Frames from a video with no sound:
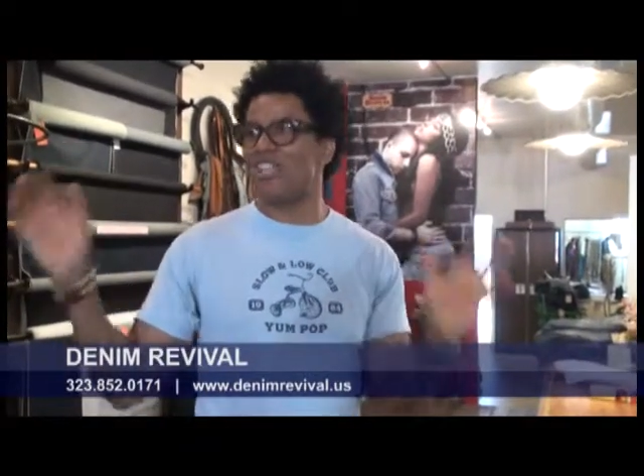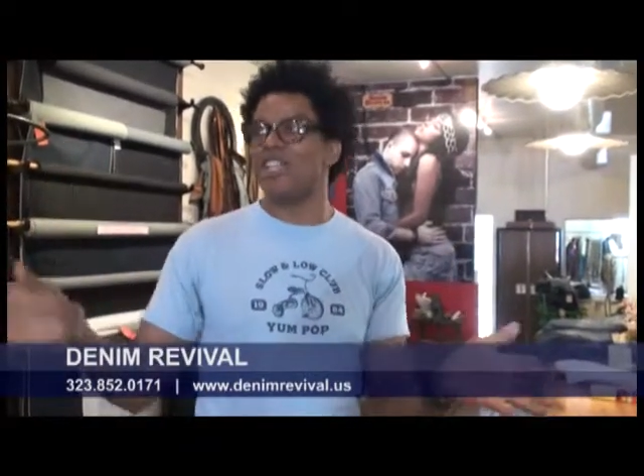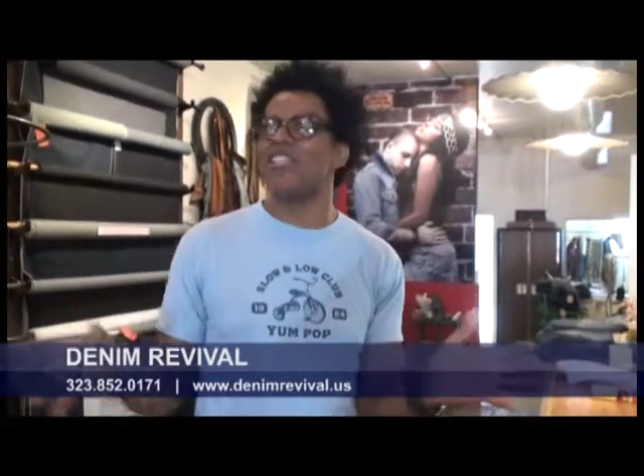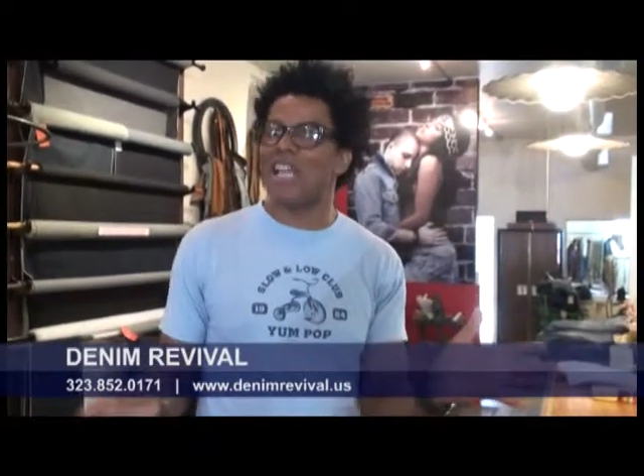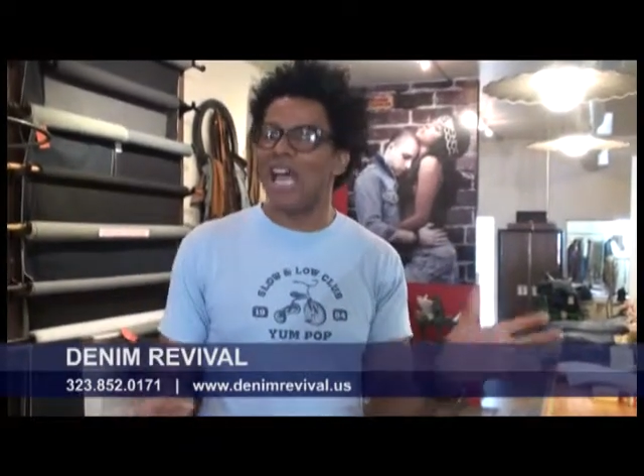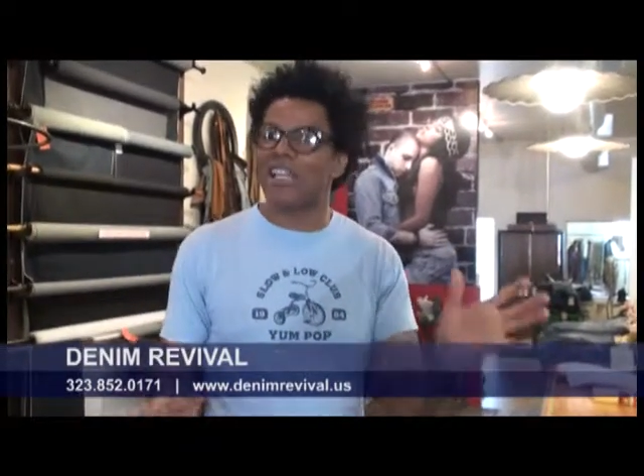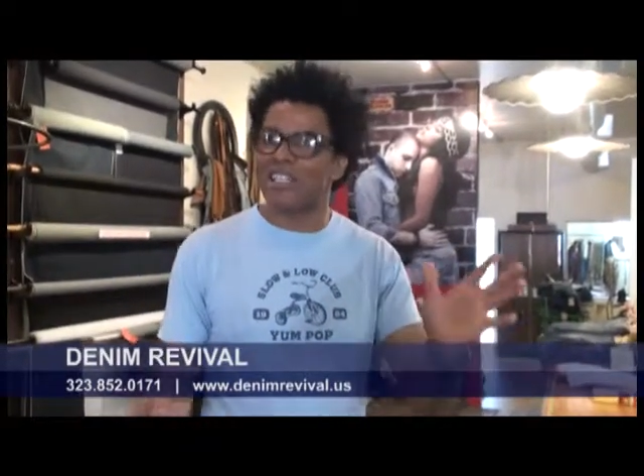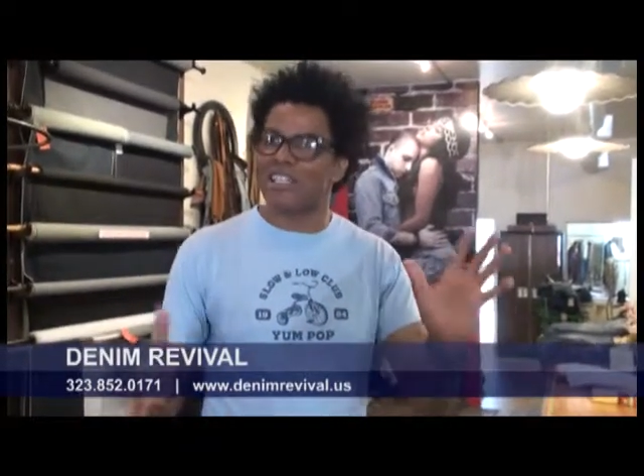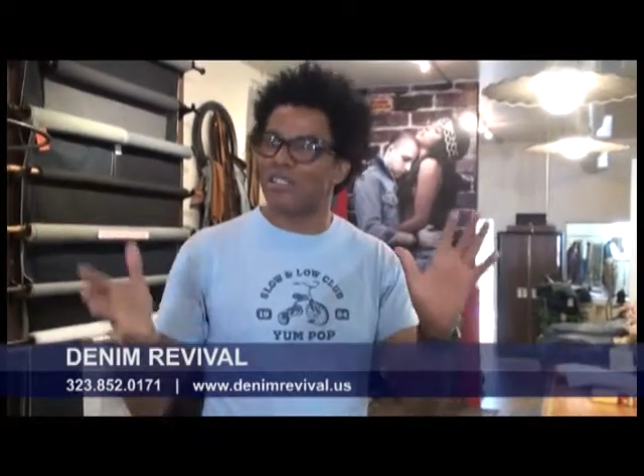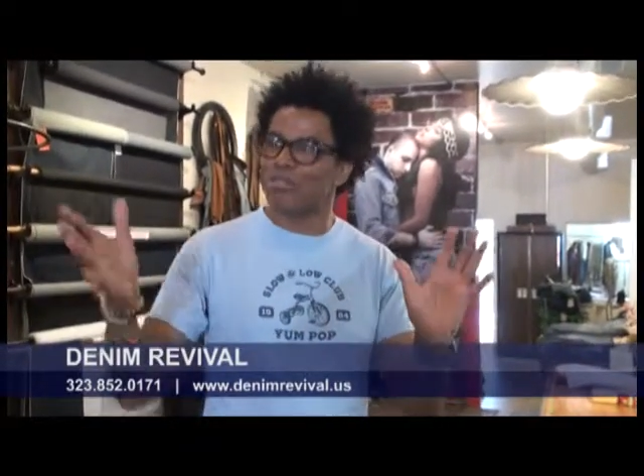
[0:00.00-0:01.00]
jean
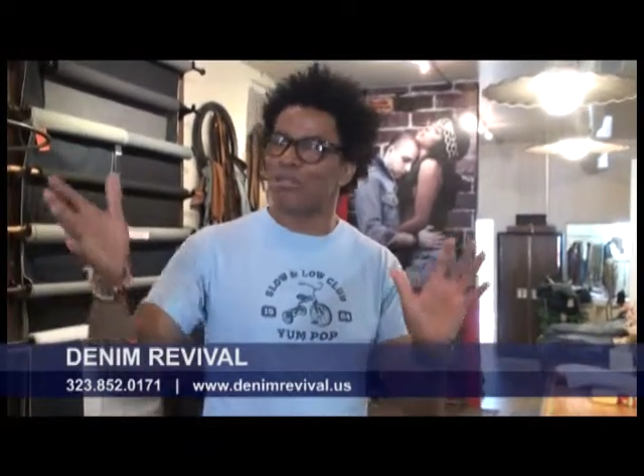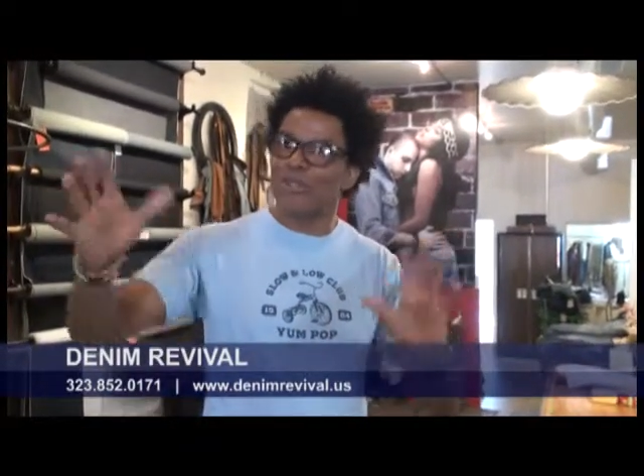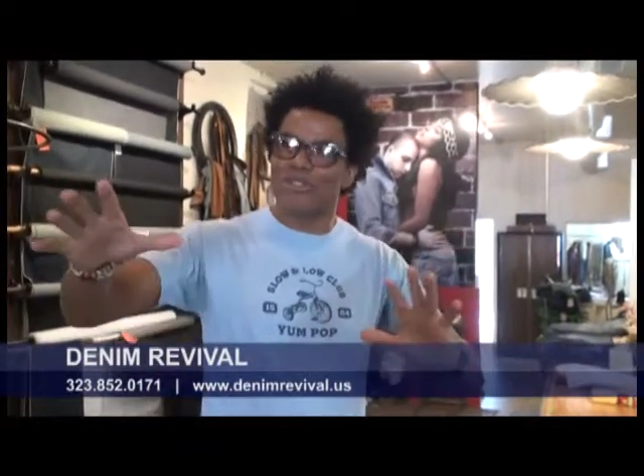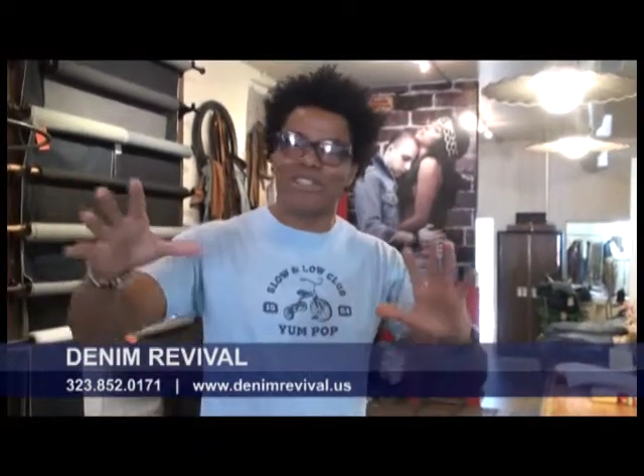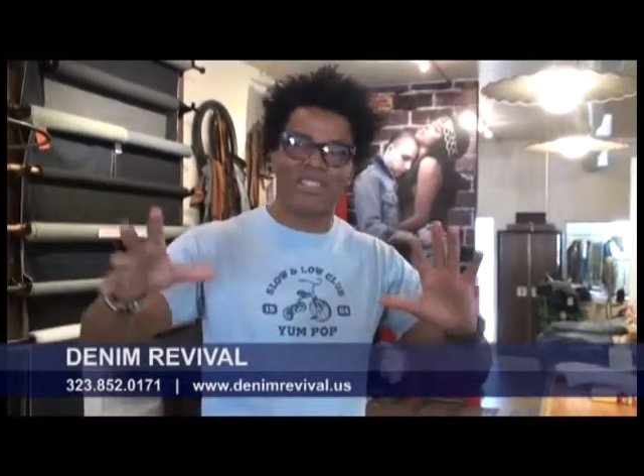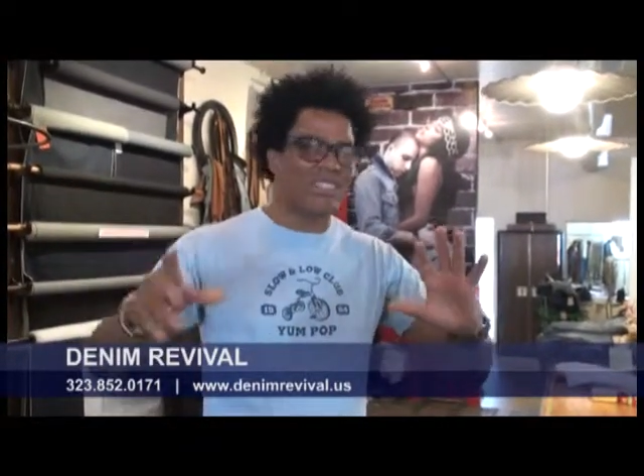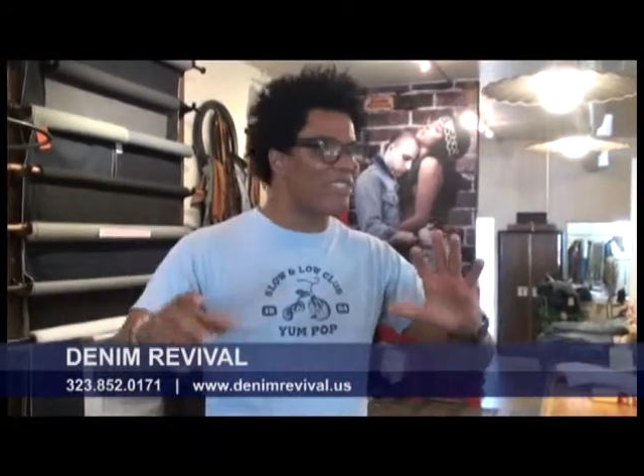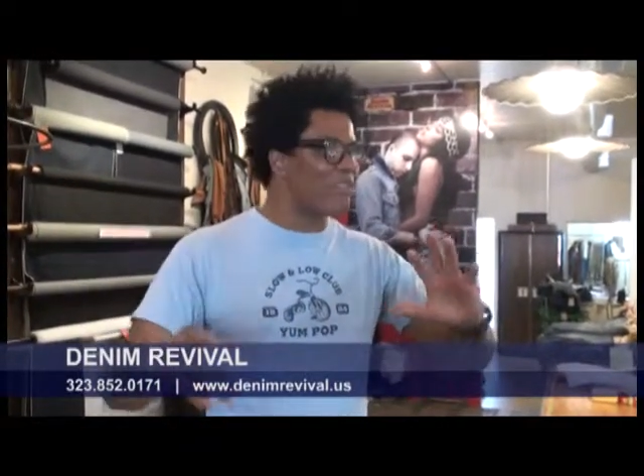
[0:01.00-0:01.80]
jackets, the purses,